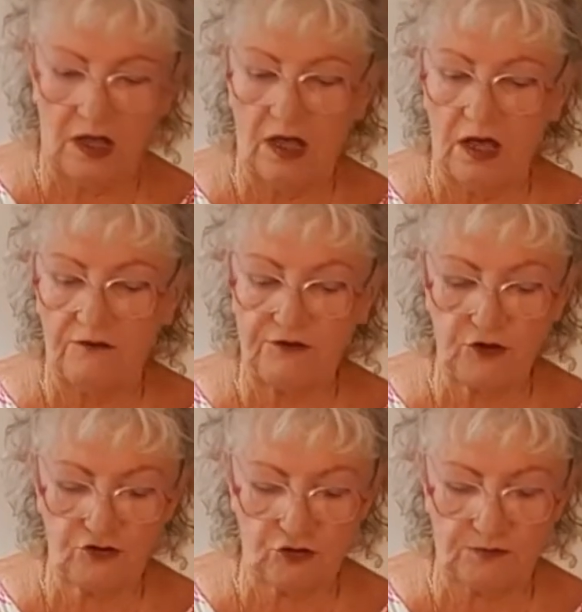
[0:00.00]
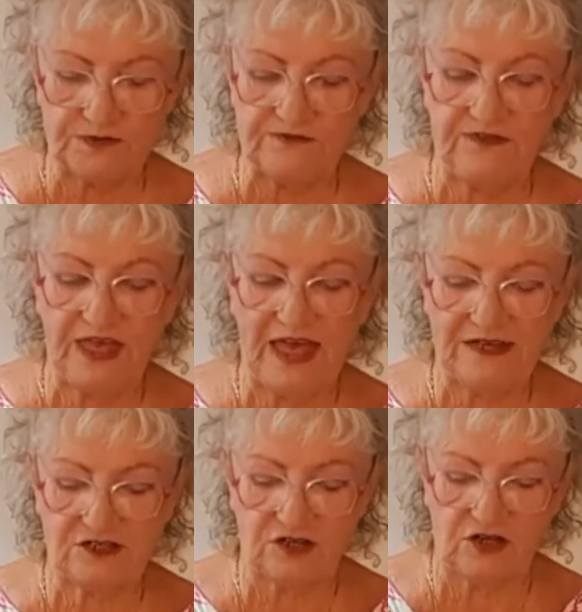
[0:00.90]
a few drops of
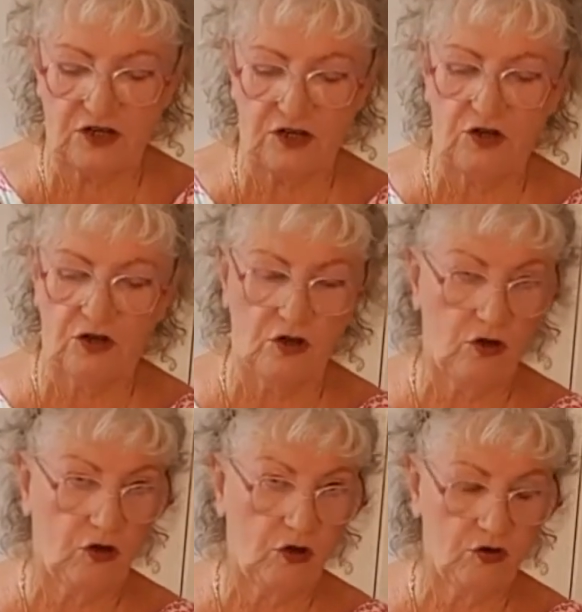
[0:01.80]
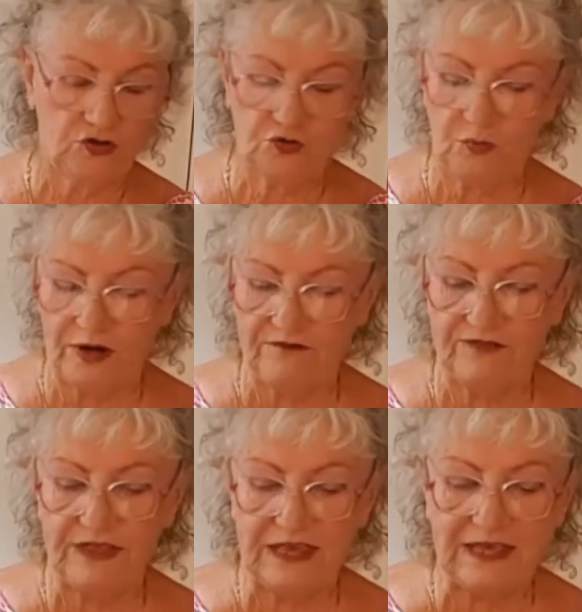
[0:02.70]
that onto one of
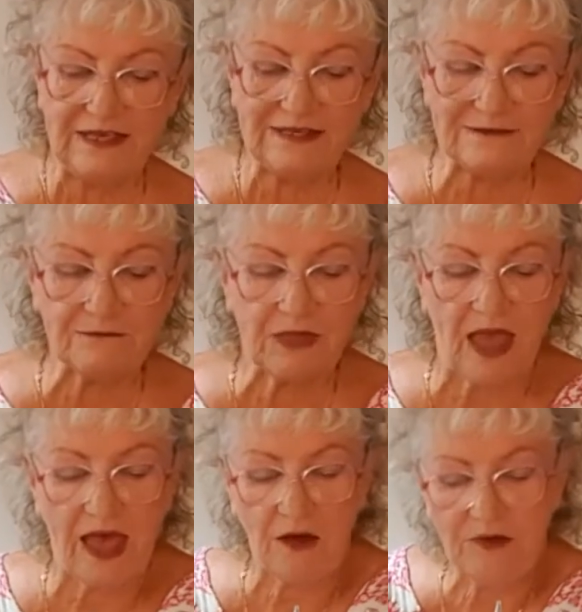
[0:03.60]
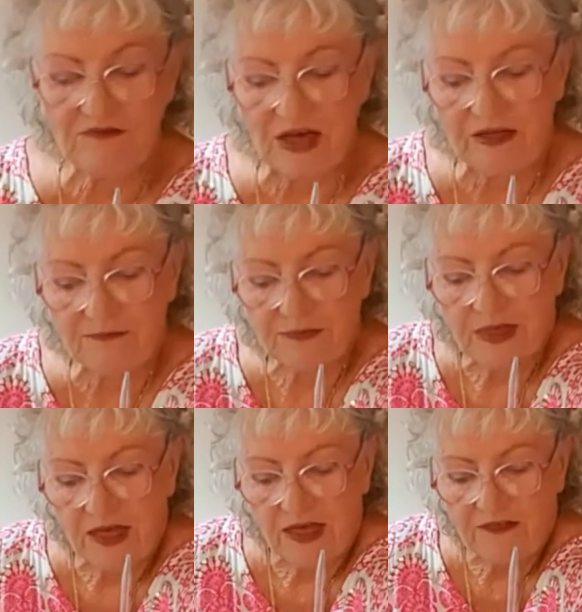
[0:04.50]
these. However,
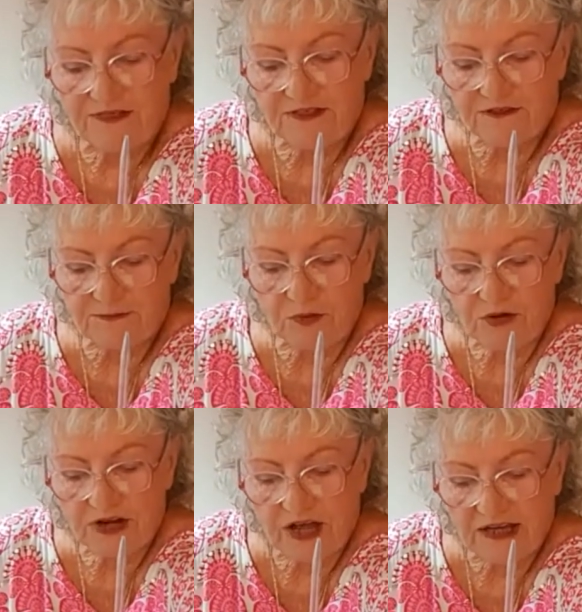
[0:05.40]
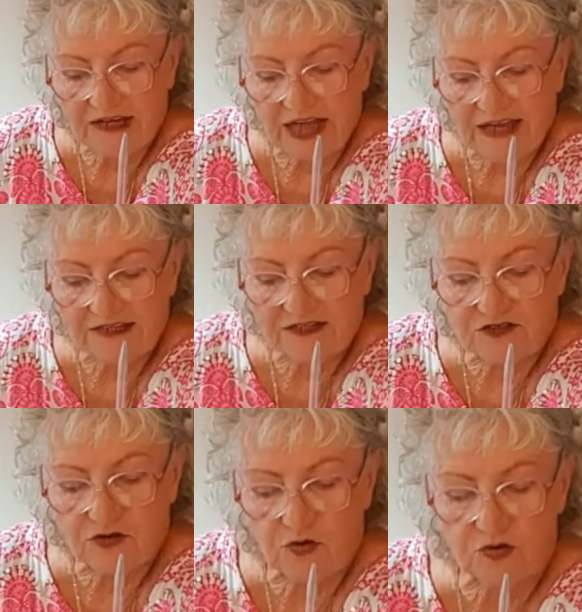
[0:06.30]
at this point I'd like to
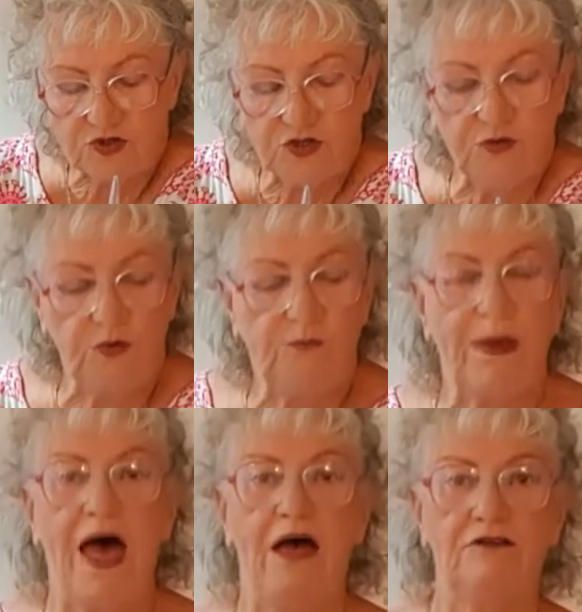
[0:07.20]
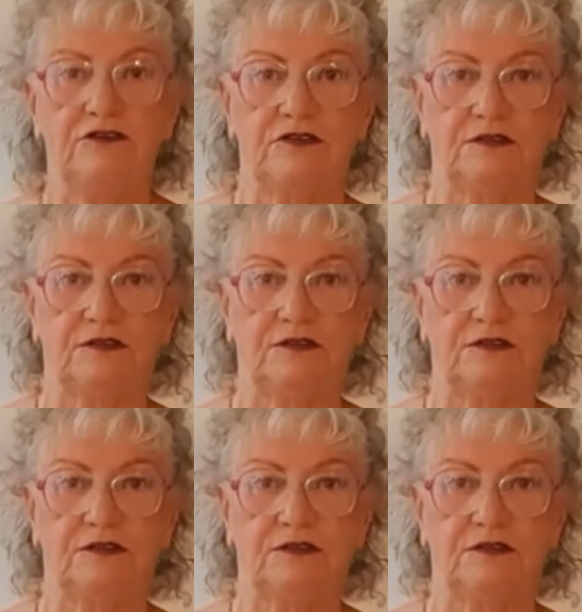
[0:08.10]
talk to you about